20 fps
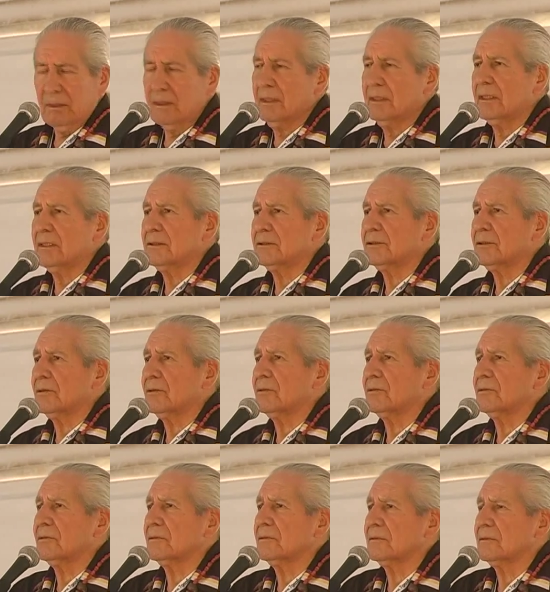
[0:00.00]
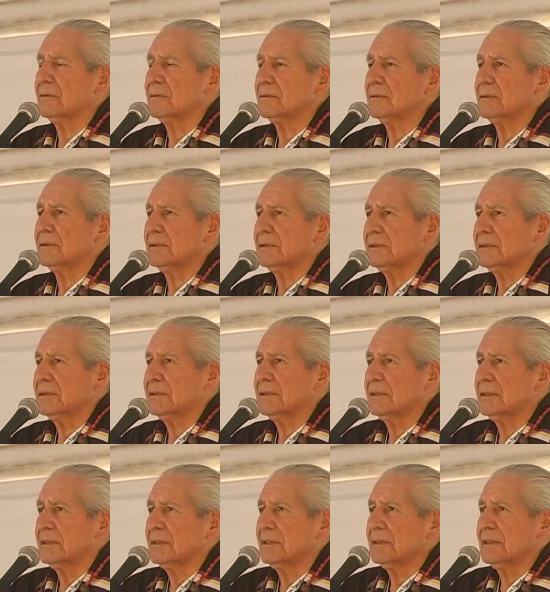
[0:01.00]
And so
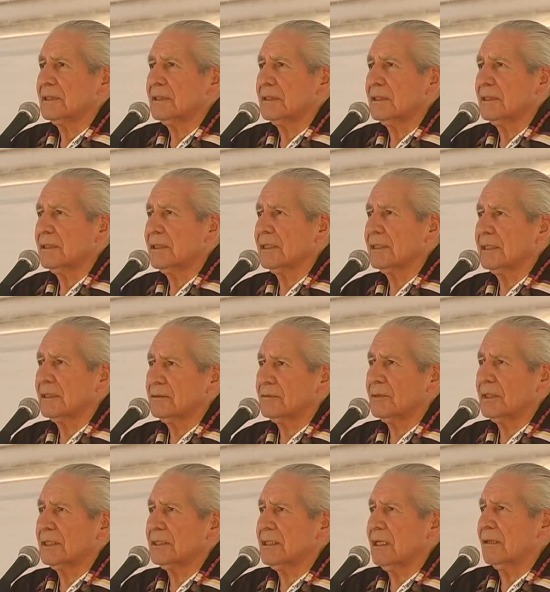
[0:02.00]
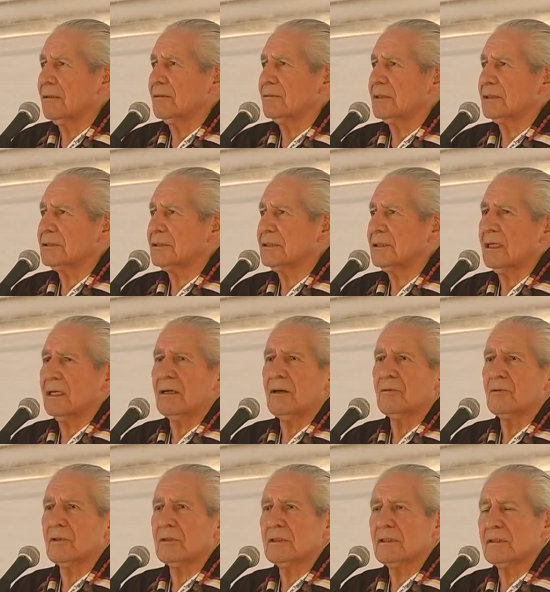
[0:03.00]
Ayenwenta was
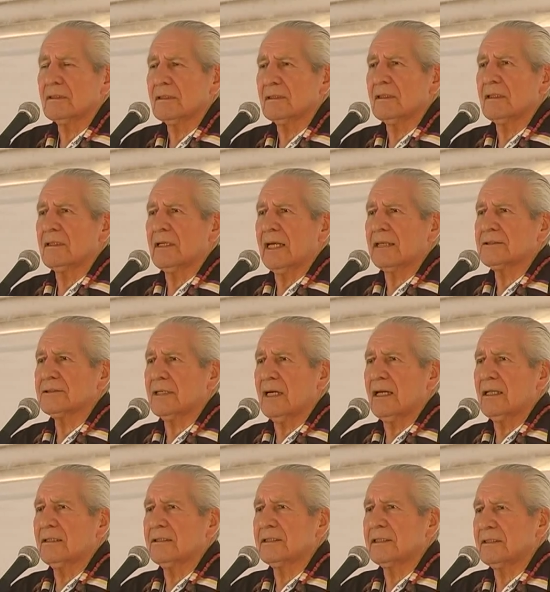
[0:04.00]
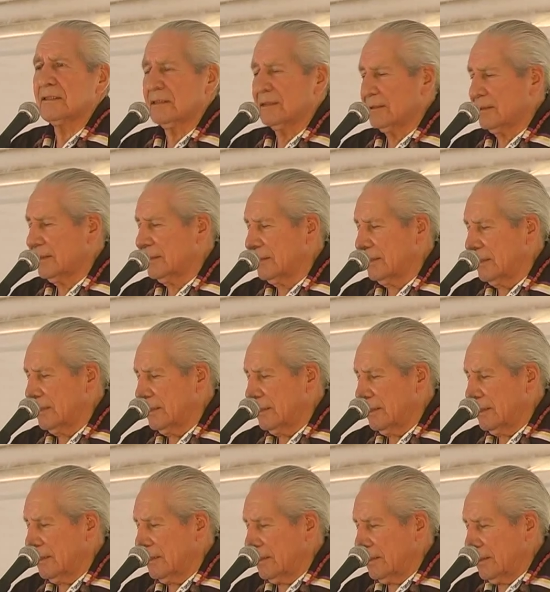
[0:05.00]
out and exiled him,
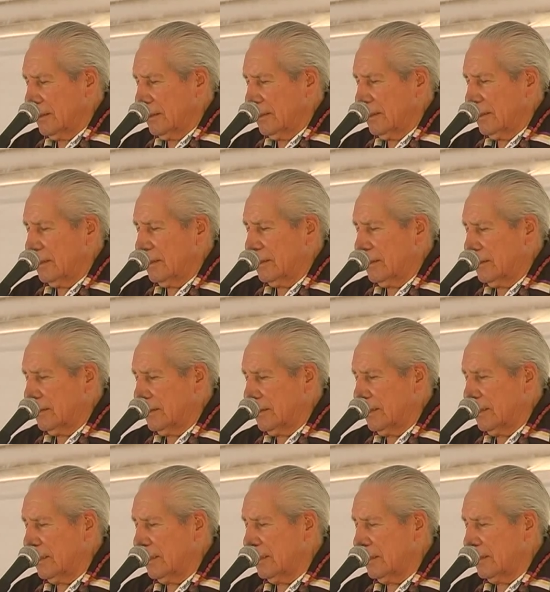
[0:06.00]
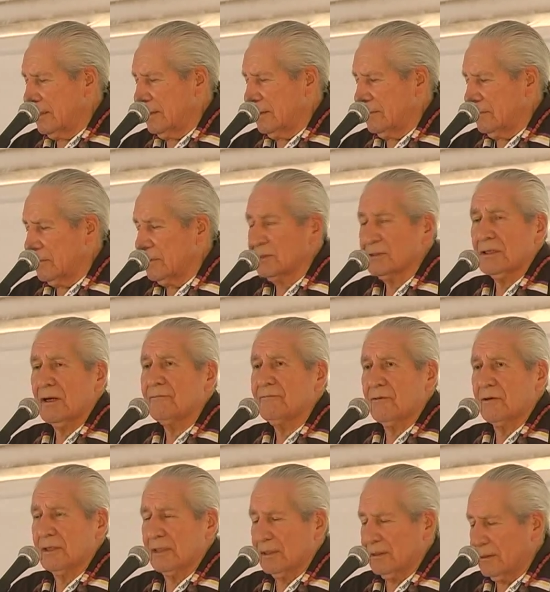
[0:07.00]
and he was
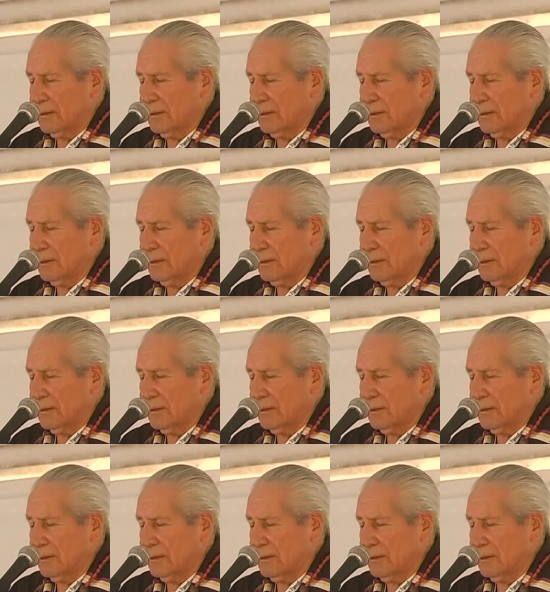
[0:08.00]
suffering.